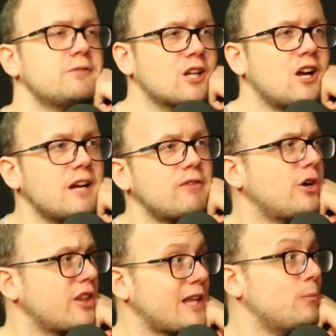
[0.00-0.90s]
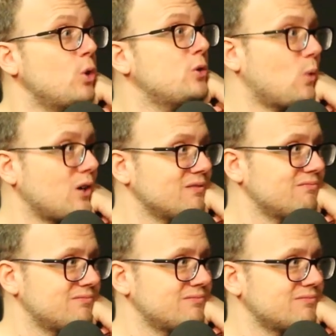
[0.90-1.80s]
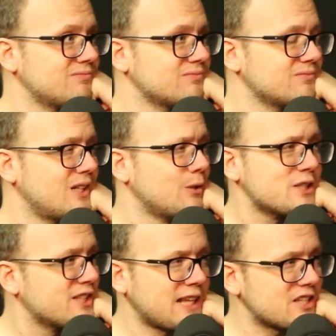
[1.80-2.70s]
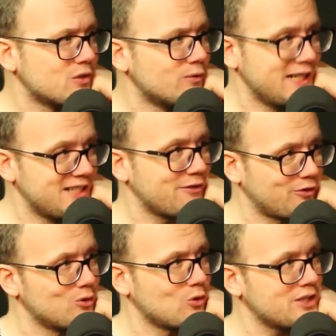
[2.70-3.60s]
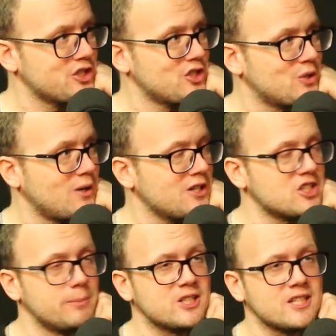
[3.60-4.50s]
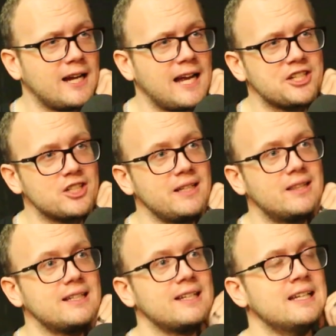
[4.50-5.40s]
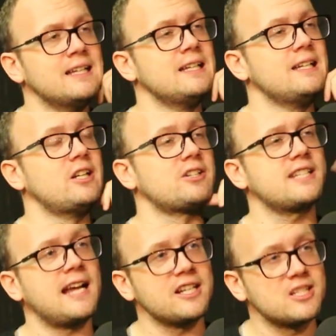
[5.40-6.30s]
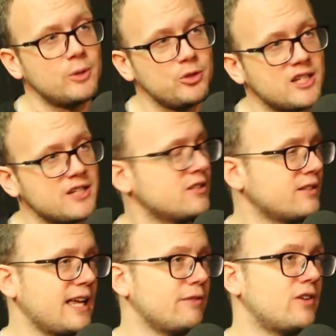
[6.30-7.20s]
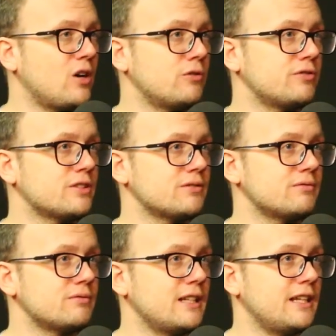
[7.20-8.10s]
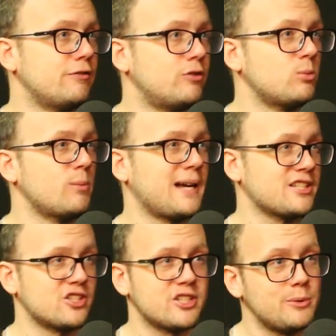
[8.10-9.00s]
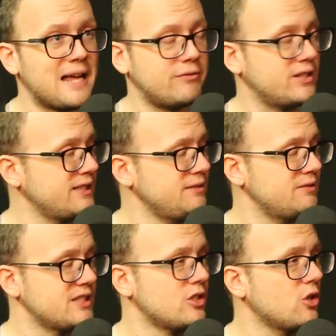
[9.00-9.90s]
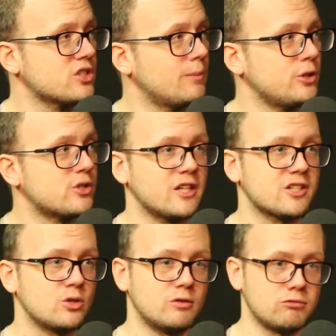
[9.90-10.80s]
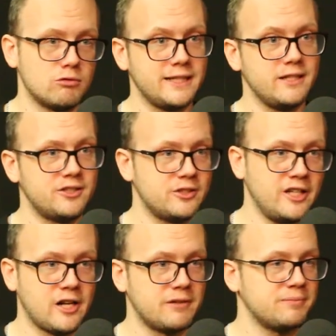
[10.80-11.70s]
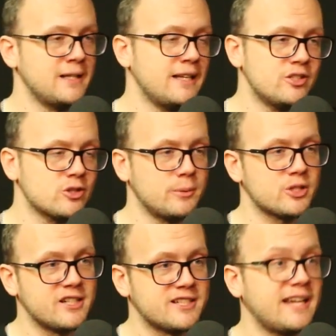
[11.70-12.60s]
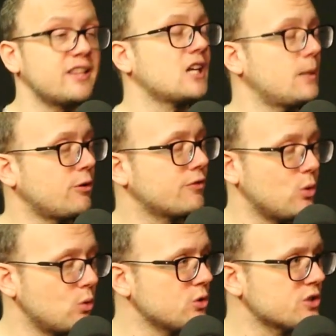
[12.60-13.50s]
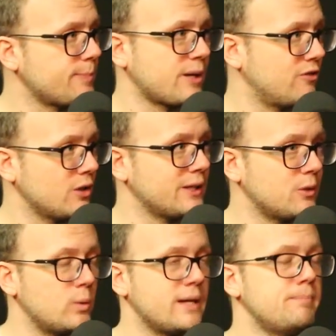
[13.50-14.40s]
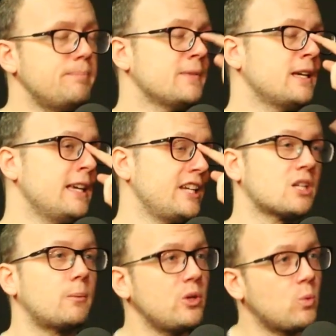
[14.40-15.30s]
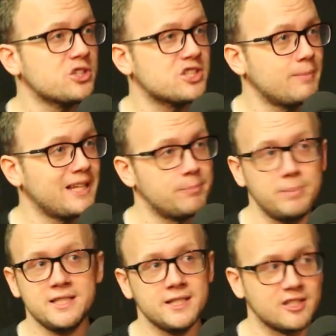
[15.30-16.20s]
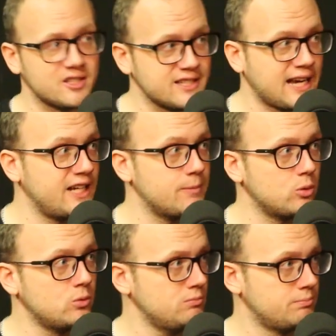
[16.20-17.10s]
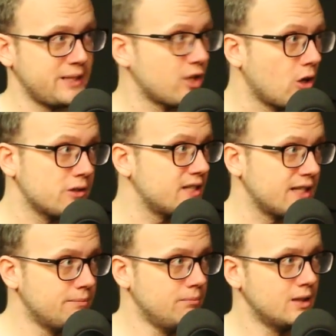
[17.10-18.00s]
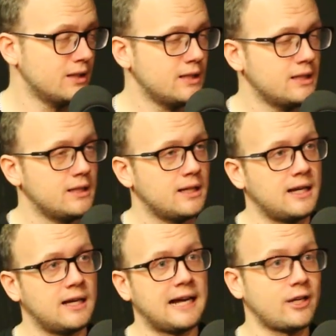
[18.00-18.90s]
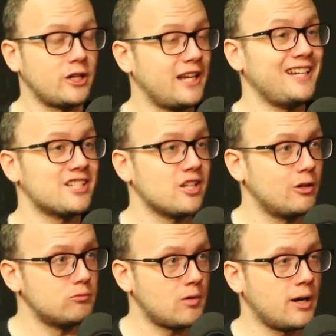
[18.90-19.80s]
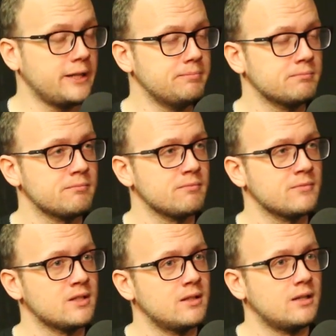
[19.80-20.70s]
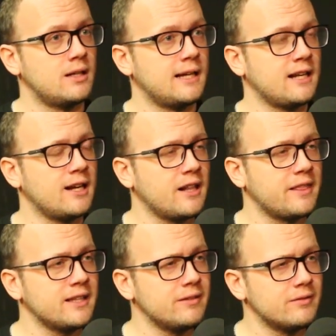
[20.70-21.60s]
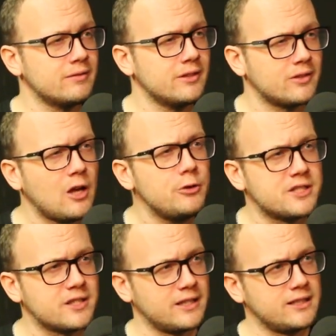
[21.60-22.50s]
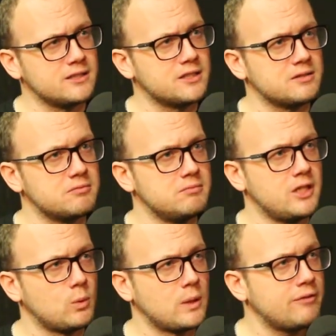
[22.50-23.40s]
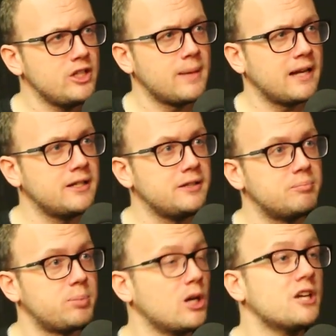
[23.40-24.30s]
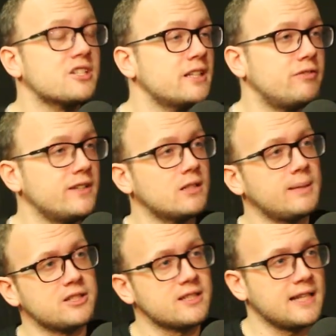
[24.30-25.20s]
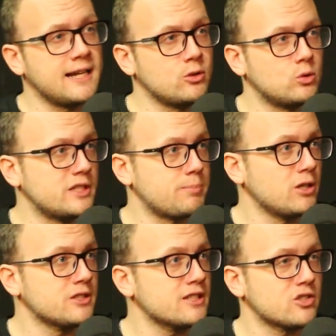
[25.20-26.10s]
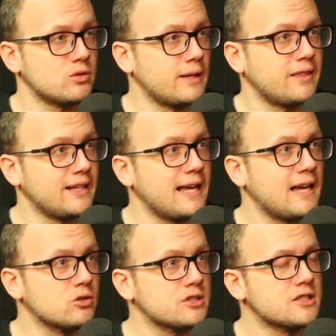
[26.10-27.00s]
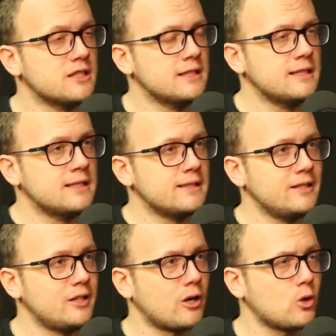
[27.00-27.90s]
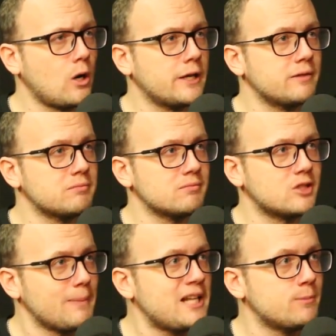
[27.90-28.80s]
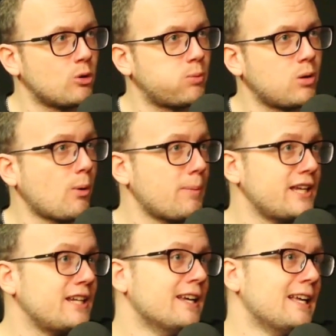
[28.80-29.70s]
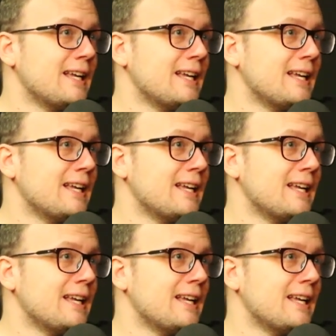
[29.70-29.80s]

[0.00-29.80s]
for the kind of owner they would want, I always think that's a really difficult question to answer because I actually think, you know, Stan is someone who doesn't get involved in football matters too heavily. He's not someone who's going to sort of reach, you know, he's not someone who's going to take the club off course by following a whim. He's someone who wants to make the business sustainable beyond him uh, and on in its own right. And, and I think that those things, you know, whatever you may personally feel about Stan or his politics or anything else, you know, are quite commendable and probably